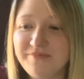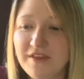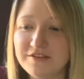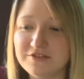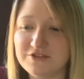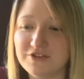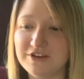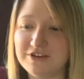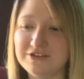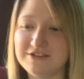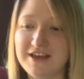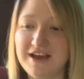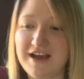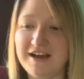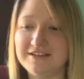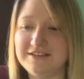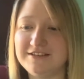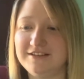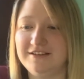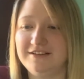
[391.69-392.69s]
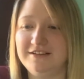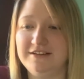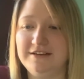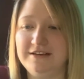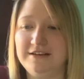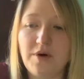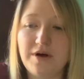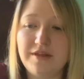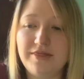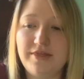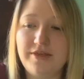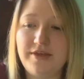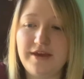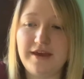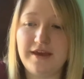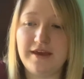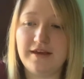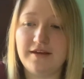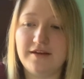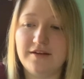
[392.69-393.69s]
So there's that. One
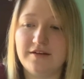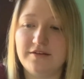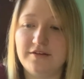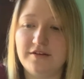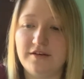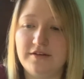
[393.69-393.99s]
thing